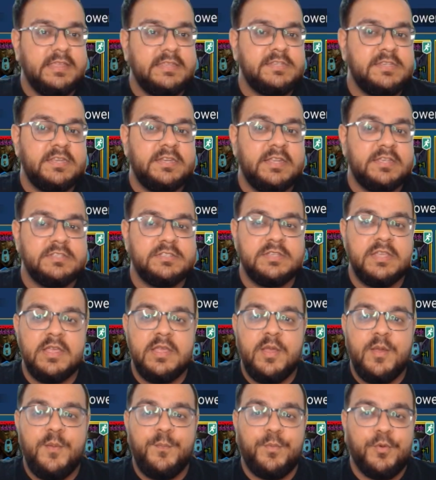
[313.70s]
she does
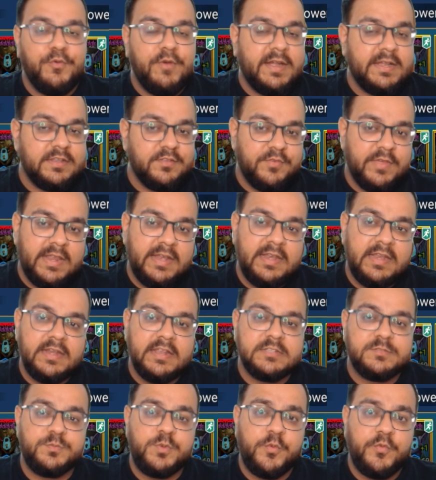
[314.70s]
provide the Veil, he
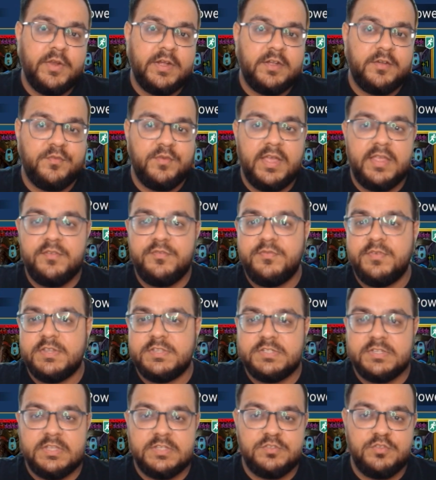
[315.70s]
does provide Revive,
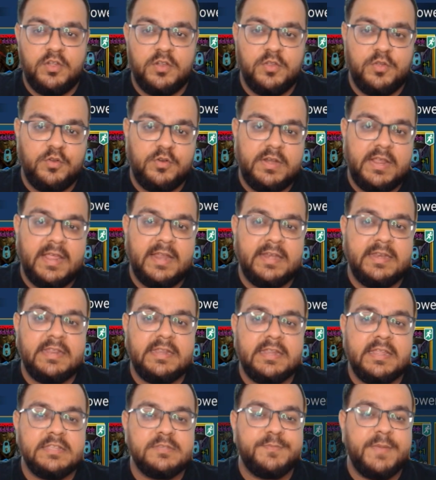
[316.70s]
which is all good, and
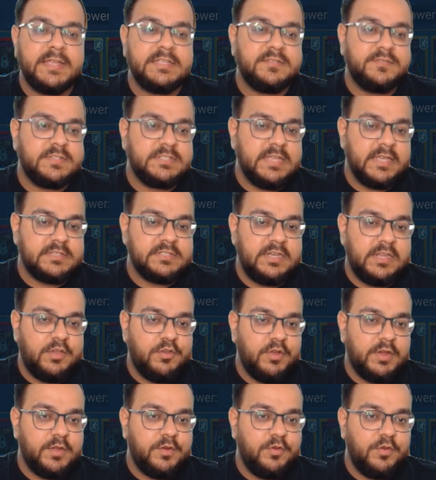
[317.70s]
his passive is actually
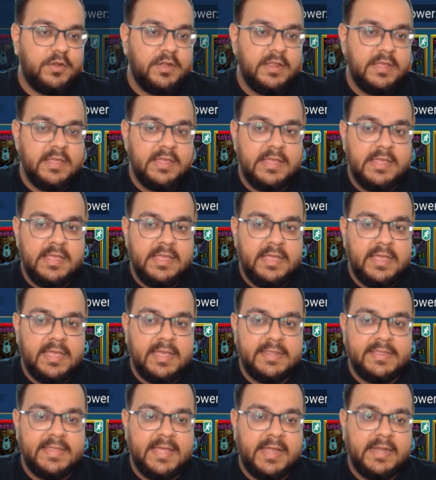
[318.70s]
quite good
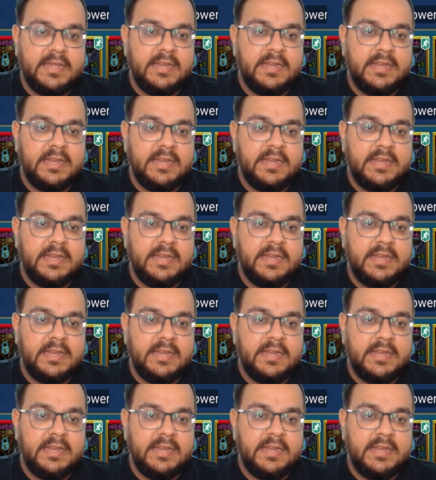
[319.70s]
in that